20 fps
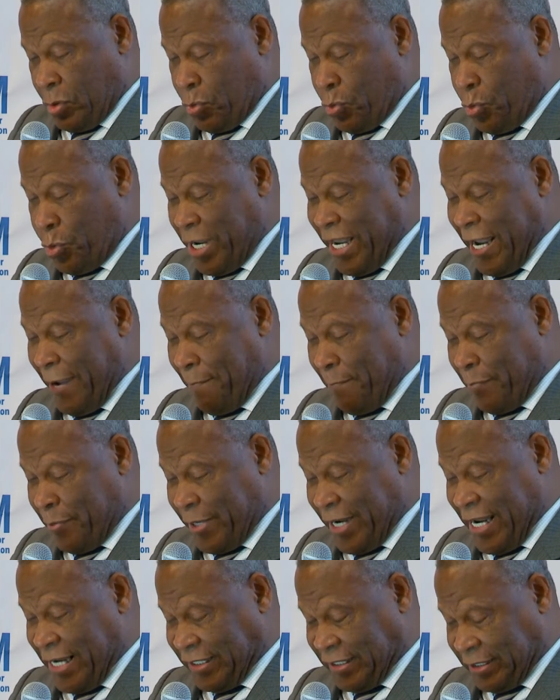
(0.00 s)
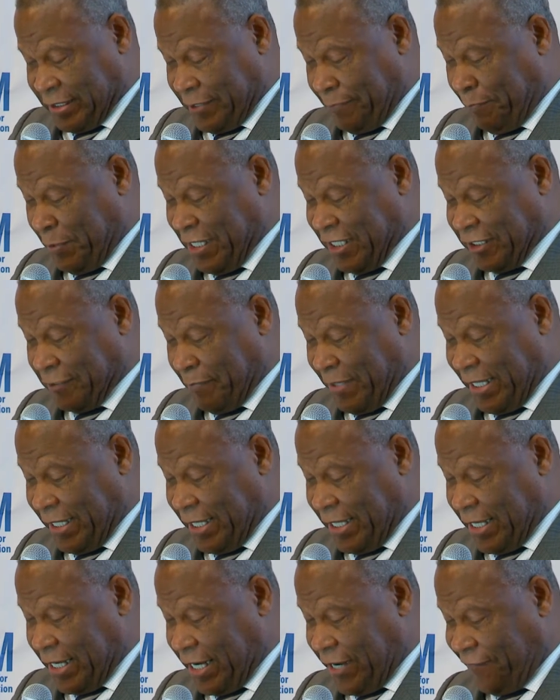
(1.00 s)
We embrace the
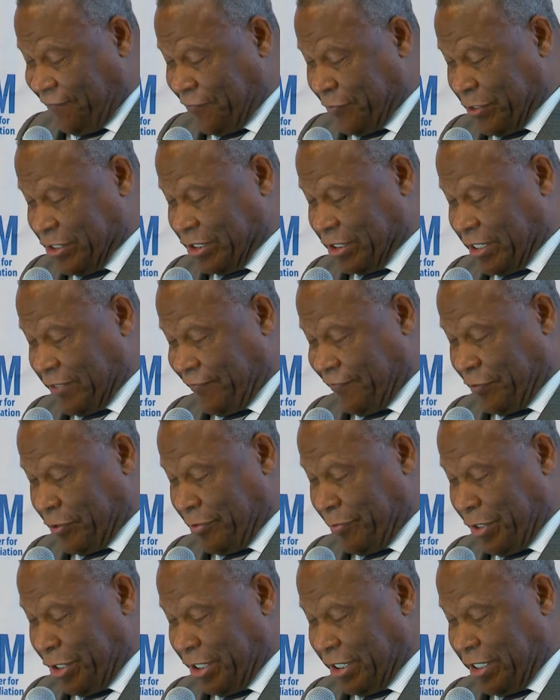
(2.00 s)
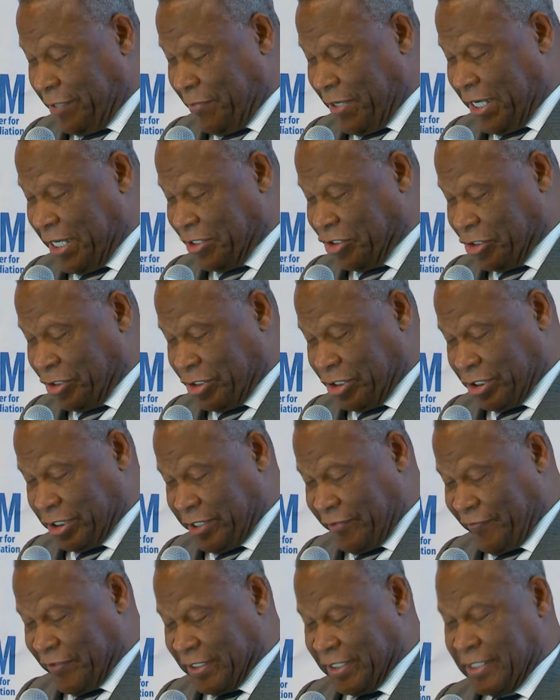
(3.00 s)
peace-building efforts of community mediation
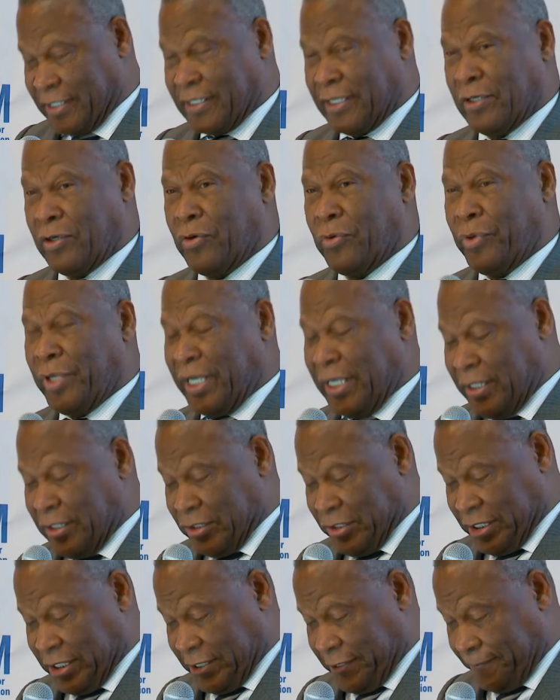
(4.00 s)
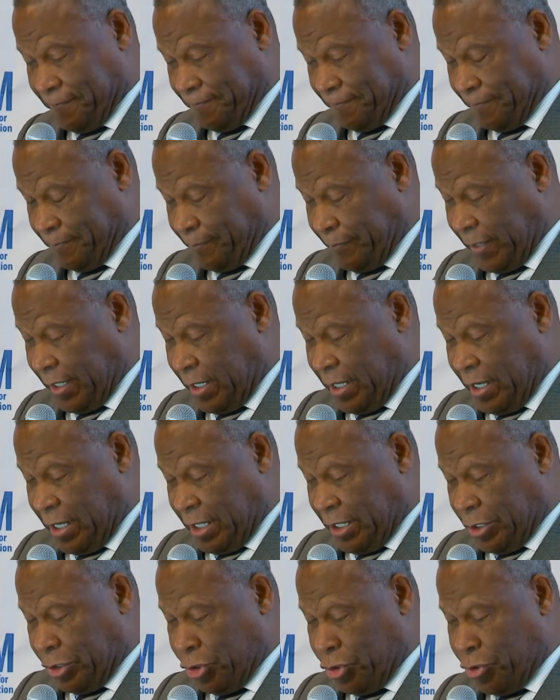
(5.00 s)
services in Queens,
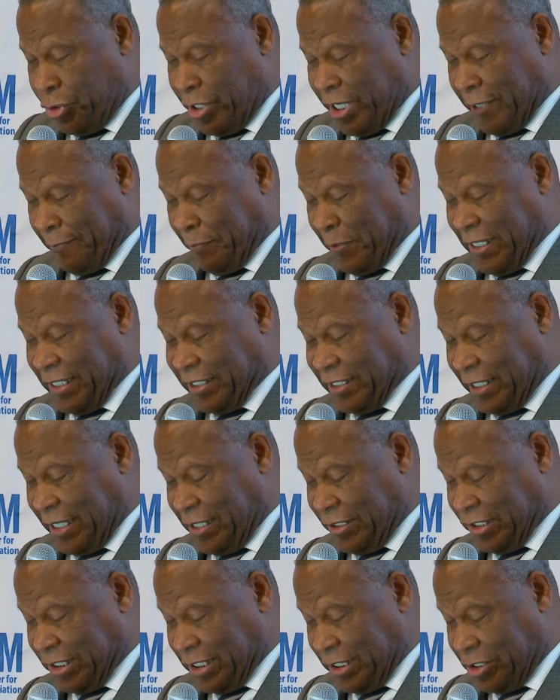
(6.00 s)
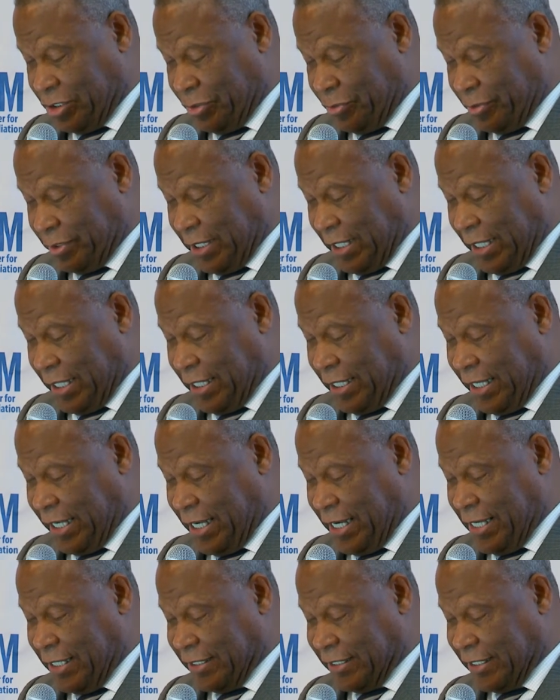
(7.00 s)
New York Peace Institute in
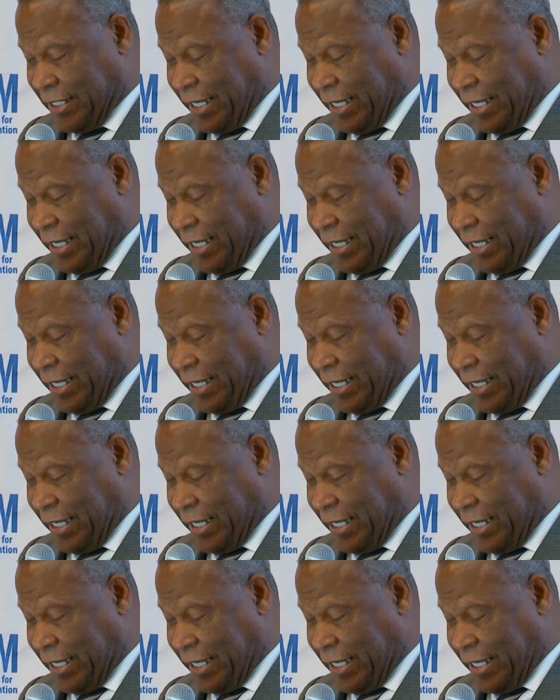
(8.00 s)
Kings